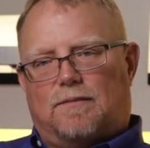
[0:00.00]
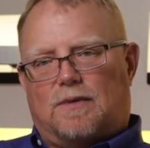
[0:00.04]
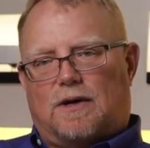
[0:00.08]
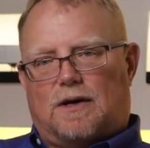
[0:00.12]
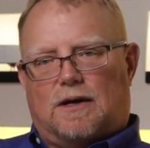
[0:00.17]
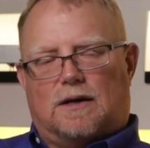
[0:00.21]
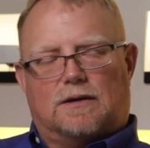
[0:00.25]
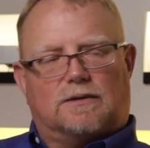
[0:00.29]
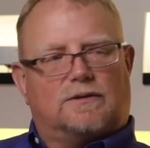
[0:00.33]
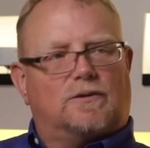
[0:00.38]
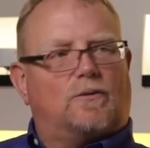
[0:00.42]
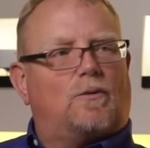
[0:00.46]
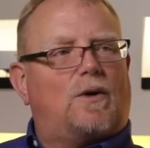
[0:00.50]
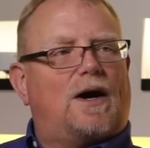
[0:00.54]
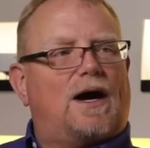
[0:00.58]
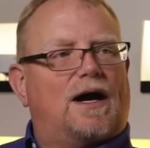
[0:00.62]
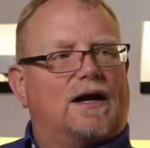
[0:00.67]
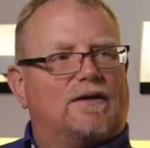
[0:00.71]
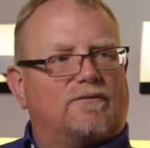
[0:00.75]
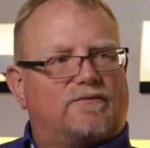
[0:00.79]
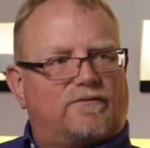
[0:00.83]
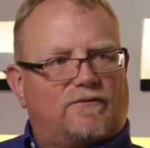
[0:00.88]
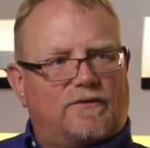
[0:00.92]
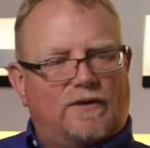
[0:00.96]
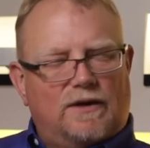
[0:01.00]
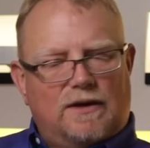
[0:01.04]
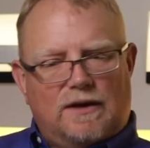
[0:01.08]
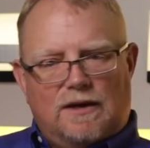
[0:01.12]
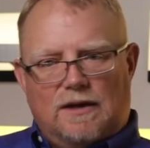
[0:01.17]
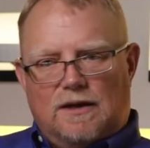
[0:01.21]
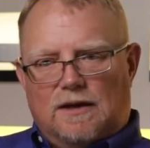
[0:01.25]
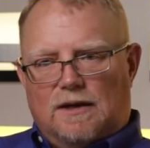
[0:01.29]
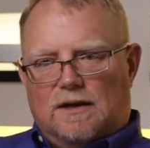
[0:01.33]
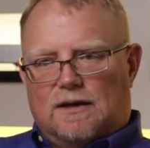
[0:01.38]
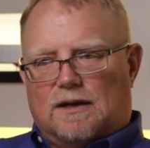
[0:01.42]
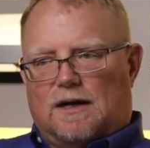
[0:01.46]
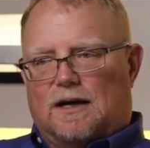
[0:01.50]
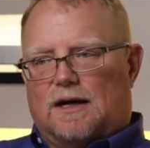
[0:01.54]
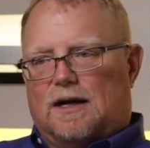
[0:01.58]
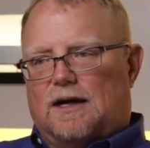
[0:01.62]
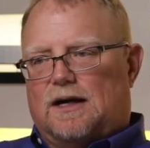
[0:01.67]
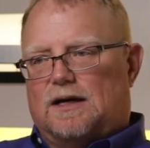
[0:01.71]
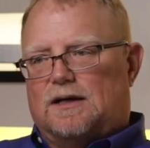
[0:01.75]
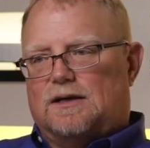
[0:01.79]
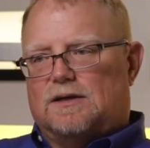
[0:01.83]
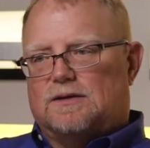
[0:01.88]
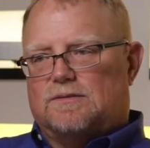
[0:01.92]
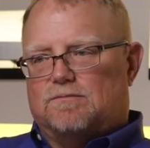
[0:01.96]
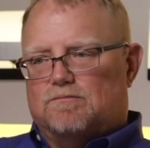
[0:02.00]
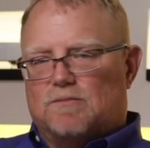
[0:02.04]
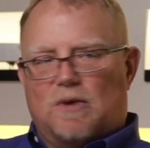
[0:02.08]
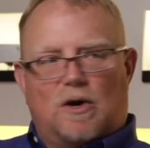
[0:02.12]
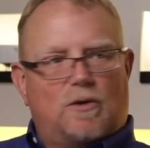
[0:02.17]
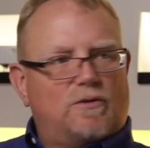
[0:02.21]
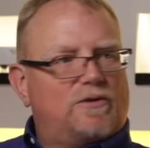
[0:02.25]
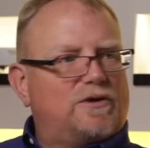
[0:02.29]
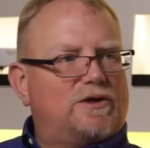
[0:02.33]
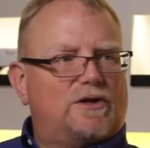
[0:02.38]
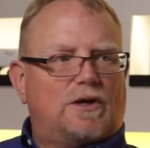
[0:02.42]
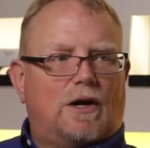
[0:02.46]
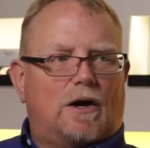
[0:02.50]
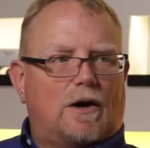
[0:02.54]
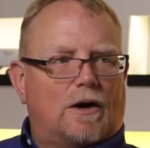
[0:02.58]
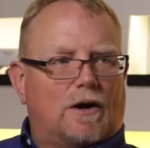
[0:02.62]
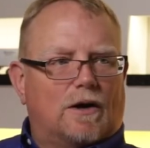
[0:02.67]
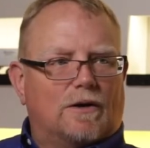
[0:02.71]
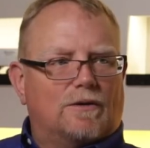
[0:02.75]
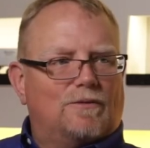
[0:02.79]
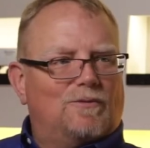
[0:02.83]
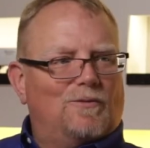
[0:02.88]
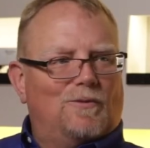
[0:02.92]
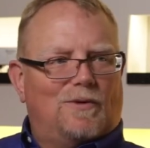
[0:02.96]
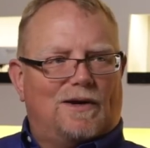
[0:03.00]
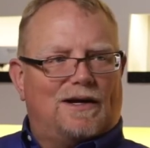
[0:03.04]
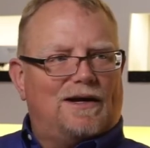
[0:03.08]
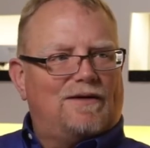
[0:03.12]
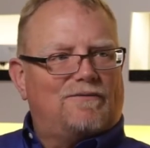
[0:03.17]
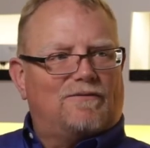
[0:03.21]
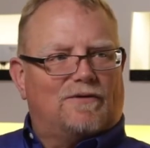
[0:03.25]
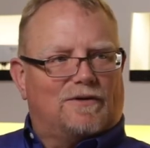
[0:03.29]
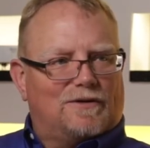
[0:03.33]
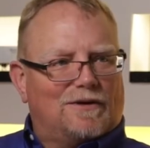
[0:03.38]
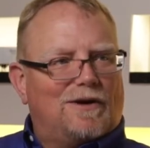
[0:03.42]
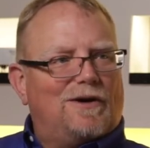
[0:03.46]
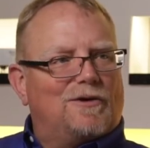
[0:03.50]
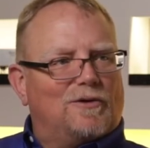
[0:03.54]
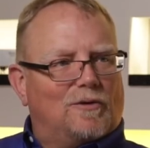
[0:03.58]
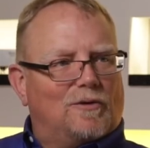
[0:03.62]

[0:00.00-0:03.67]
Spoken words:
hug the wife, mow the yard, whatever a